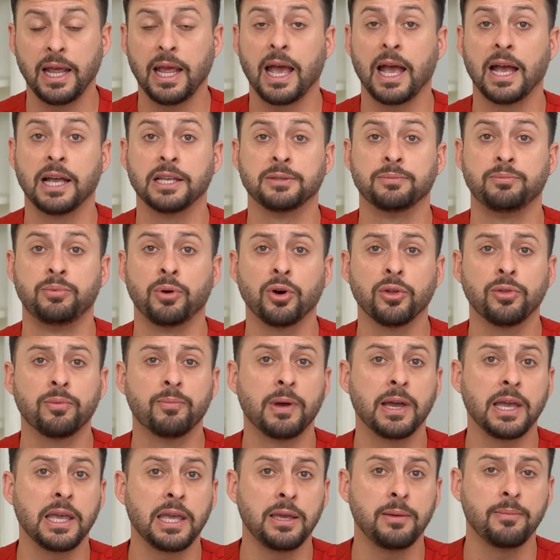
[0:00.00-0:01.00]
it has both
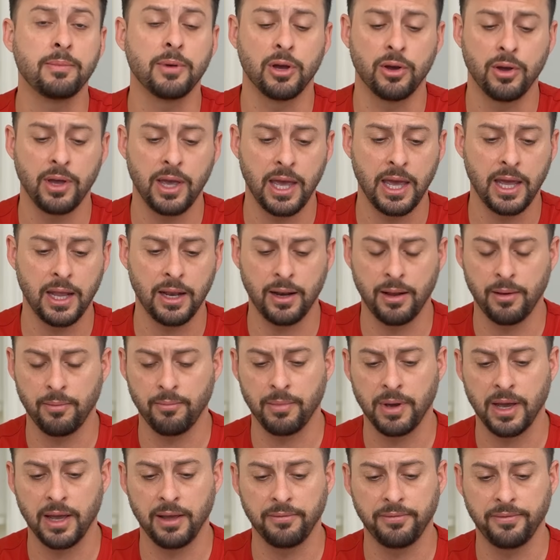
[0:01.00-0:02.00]
my email
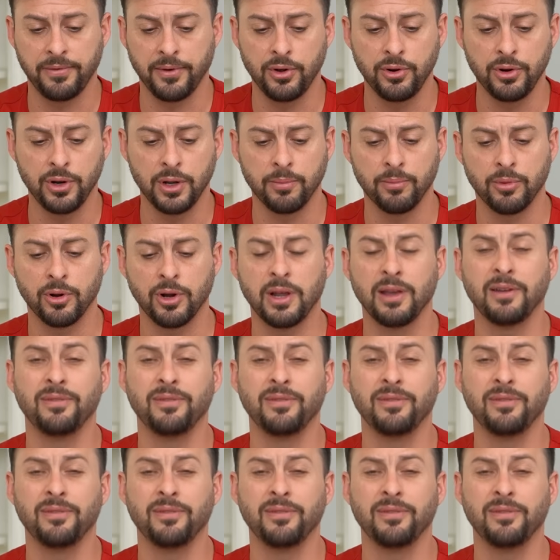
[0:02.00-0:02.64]
and my phone number.